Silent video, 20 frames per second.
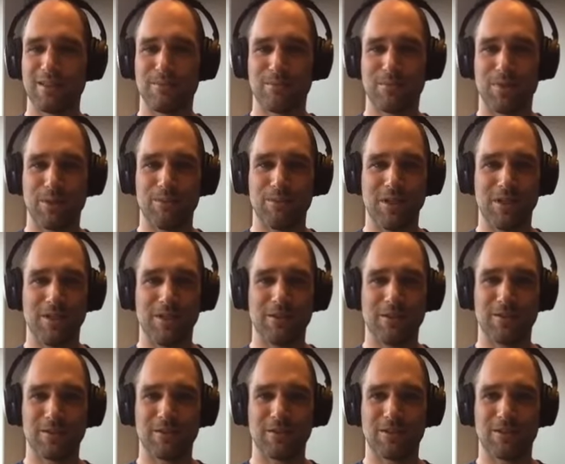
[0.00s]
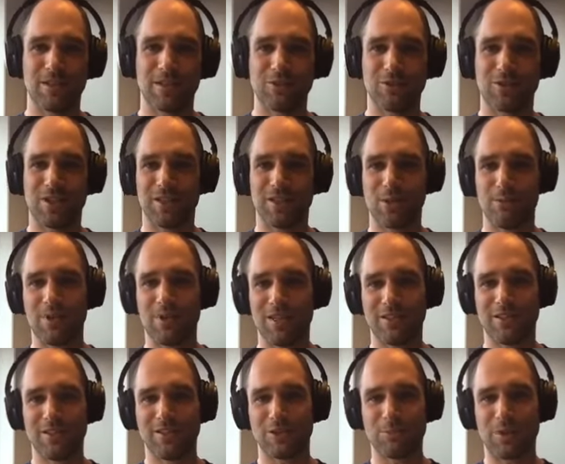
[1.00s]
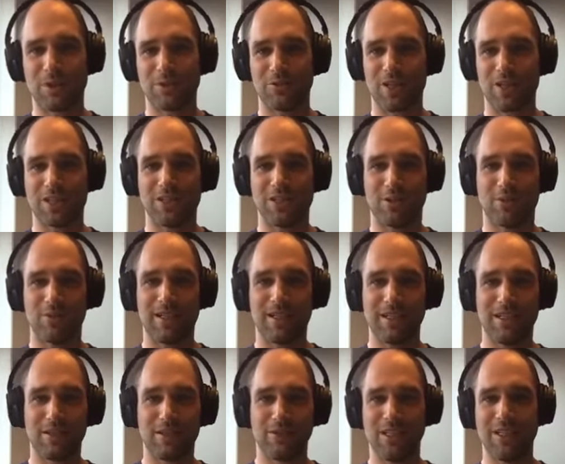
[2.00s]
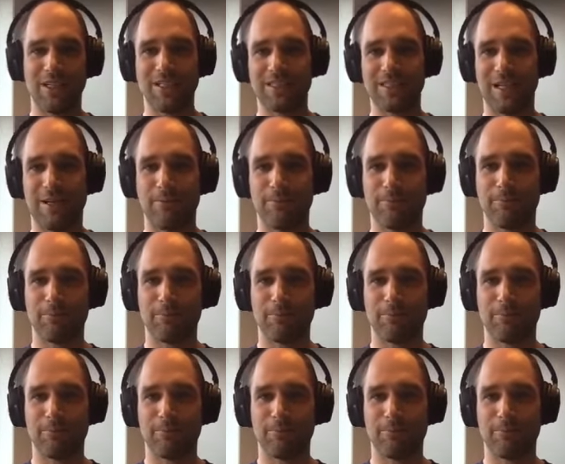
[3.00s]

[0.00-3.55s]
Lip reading: Maybe that you can update the specifications already, release them,